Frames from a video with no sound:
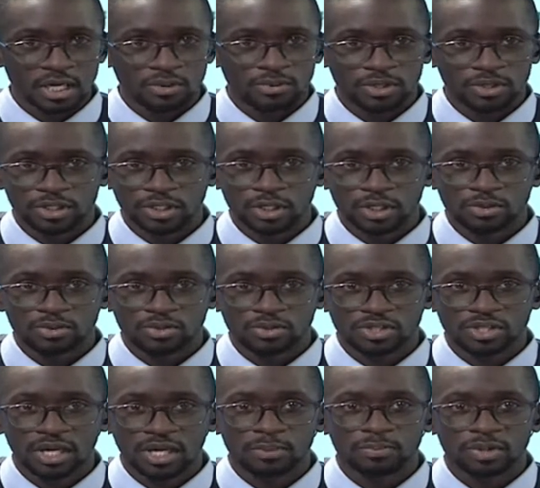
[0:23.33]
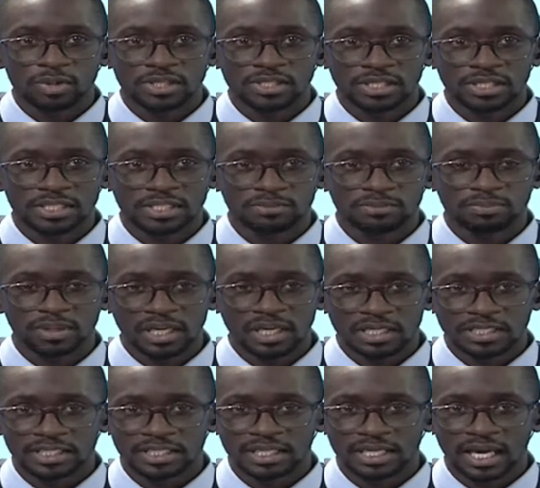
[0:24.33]
reduced the
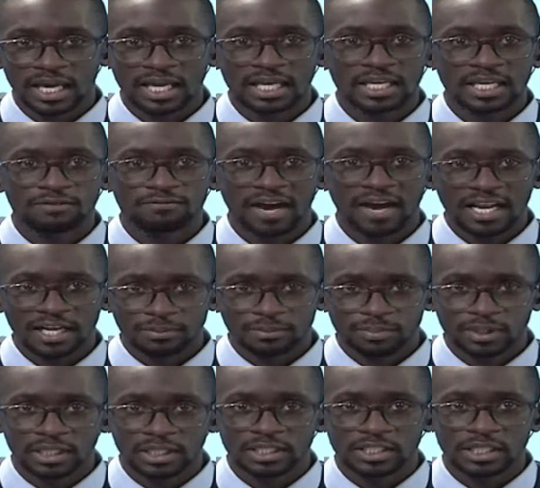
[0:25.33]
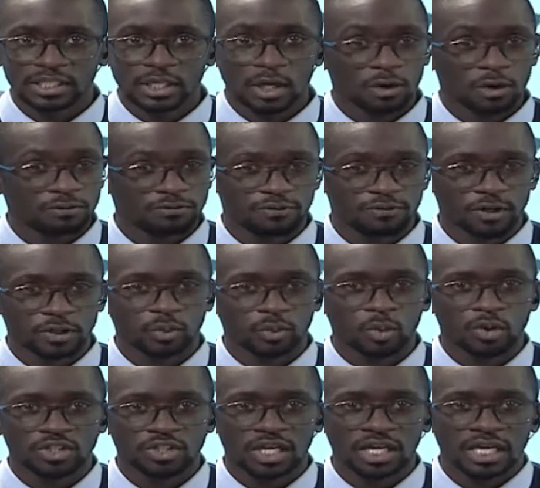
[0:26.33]
predictability and availability of fresh
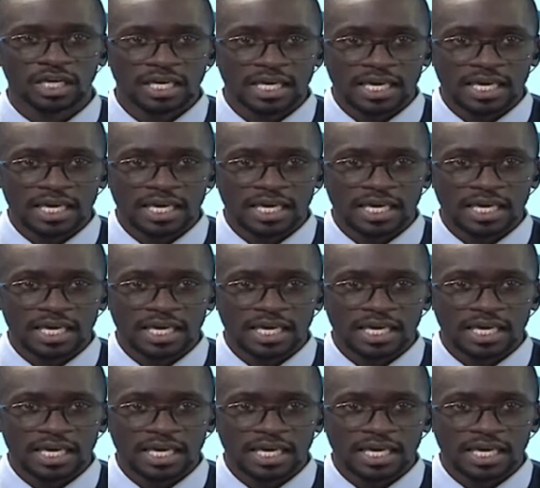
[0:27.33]
water,